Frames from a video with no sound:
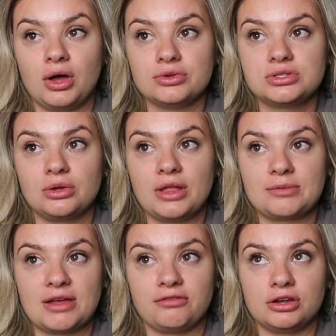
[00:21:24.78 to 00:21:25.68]
also
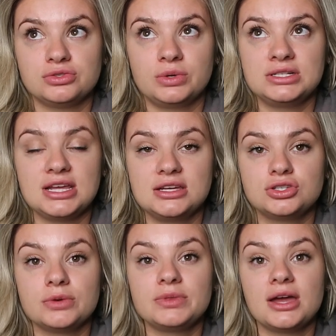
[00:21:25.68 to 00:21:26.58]
like my friends want to take a
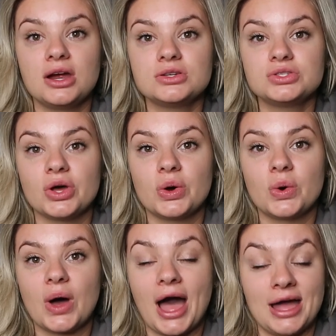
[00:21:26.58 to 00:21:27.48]
trip there,
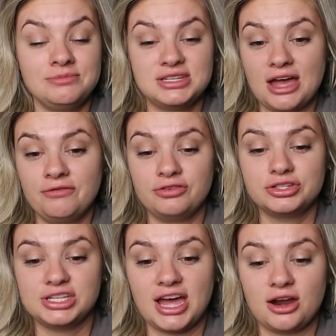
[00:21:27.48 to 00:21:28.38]
so I'm down for
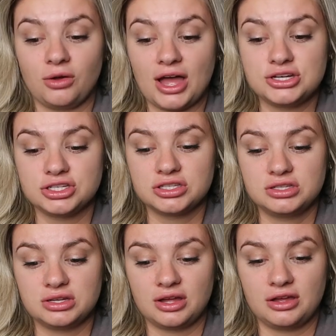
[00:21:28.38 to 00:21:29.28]
Seattle. I
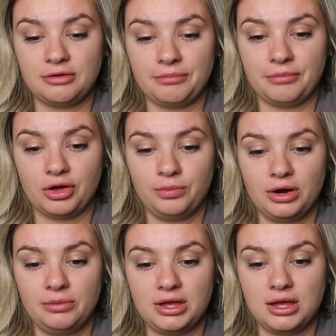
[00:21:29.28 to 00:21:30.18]
just I'll
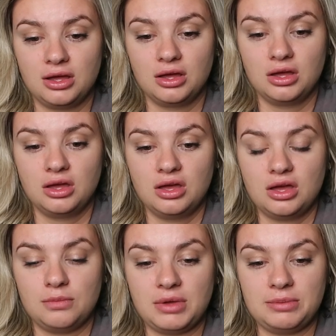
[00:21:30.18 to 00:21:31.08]
probably
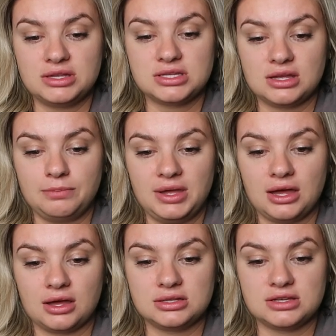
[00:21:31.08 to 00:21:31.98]
maybe
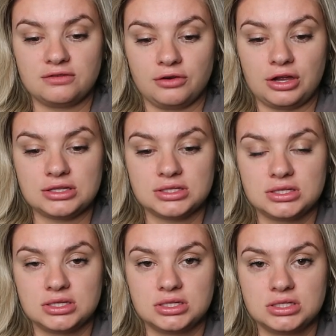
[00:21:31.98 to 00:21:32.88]
pick a
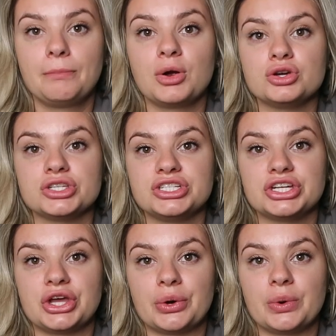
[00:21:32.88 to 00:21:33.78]
different person
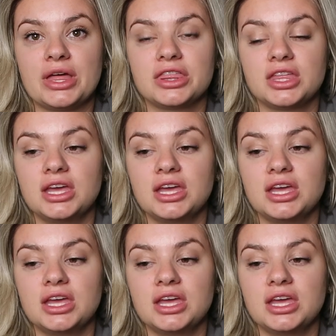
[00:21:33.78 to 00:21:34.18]
to go with.